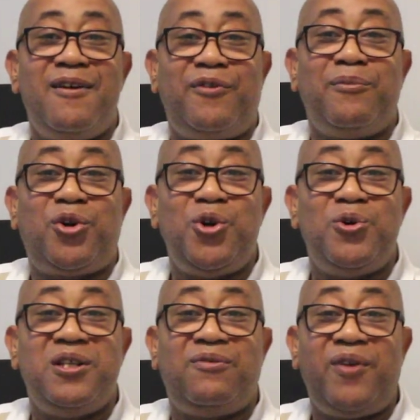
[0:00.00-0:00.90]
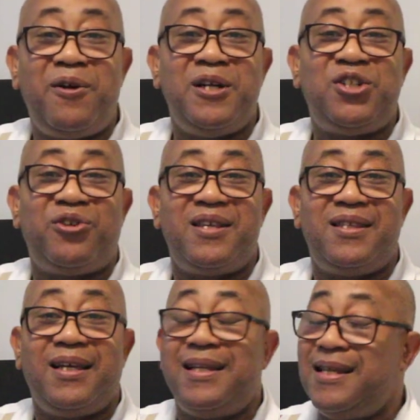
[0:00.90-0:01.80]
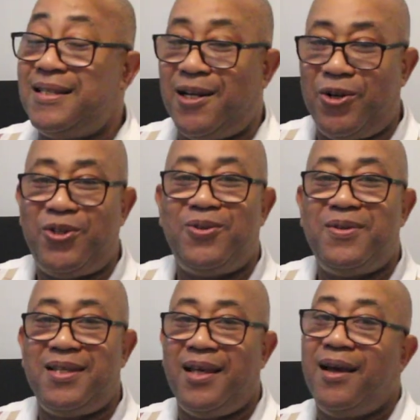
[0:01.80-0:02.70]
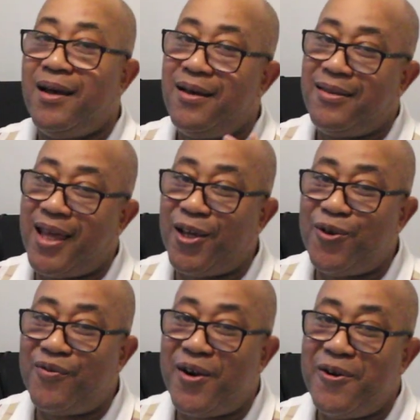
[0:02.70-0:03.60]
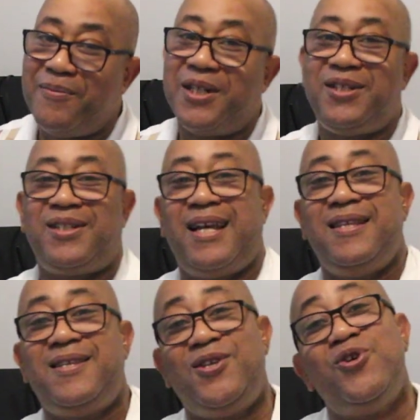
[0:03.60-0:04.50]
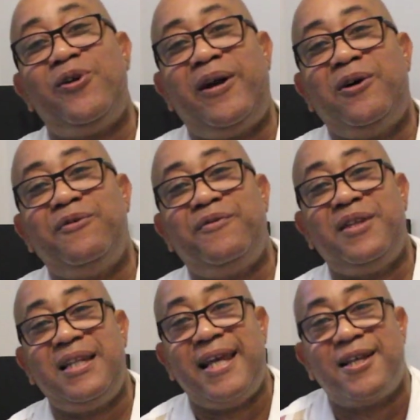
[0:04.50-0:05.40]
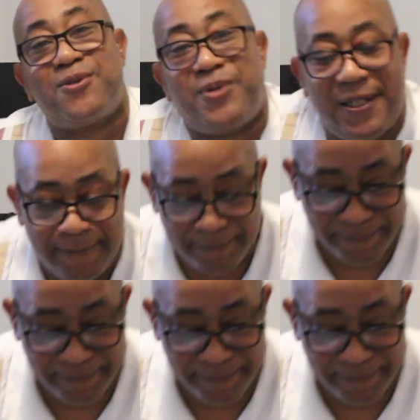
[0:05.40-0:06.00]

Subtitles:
from Creole is very interesting and there's a lot to see. Thank you very much, and see you around for the next one.